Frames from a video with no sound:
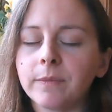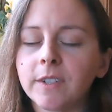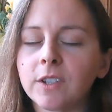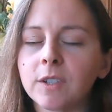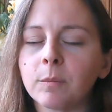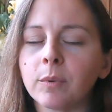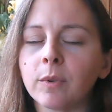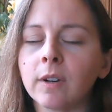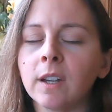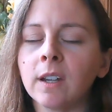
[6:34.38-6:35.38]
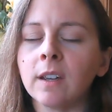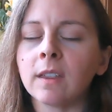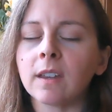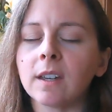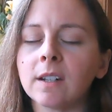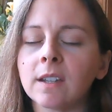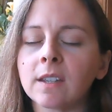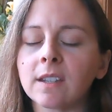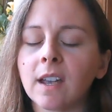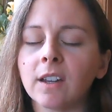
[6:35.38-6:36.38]
Just breathe into
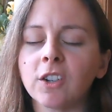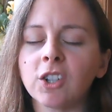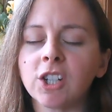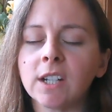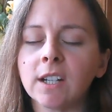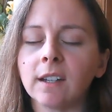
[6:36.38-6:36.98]
this energy